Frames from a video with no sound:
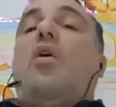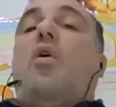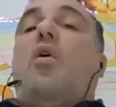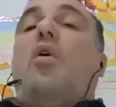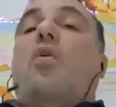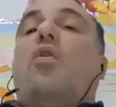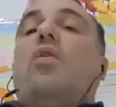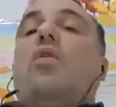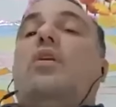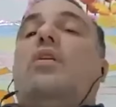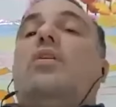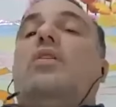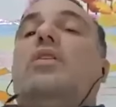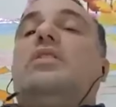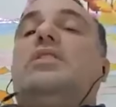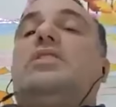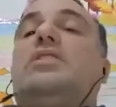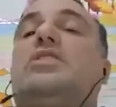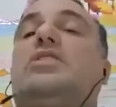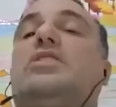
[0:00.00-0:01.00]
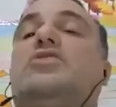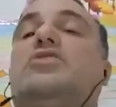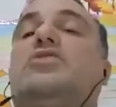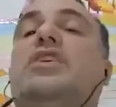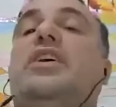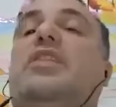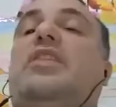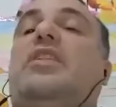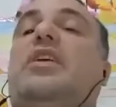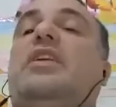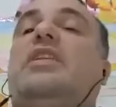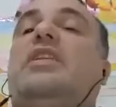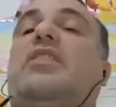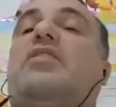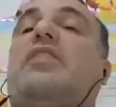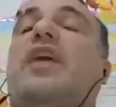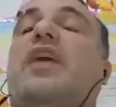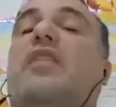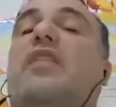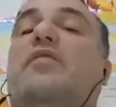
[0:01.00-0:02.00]
all streets in the
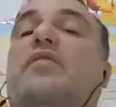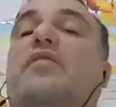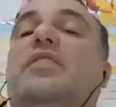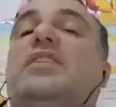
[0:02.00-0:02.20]
south.